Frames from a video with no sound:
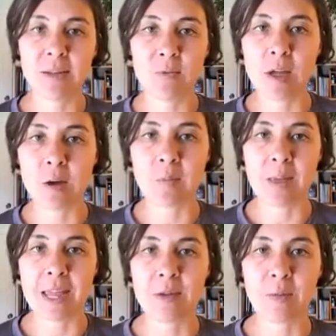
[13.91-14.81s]
we all
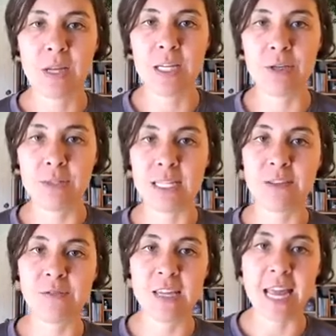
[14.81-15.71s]
make when using a
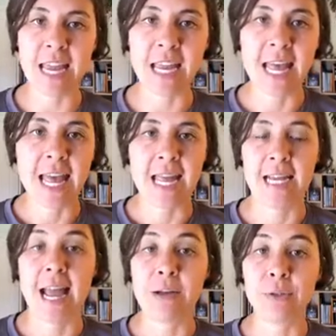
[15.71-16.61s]
VA and
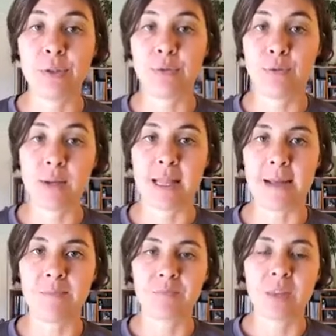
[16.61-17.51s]
how to avoid that.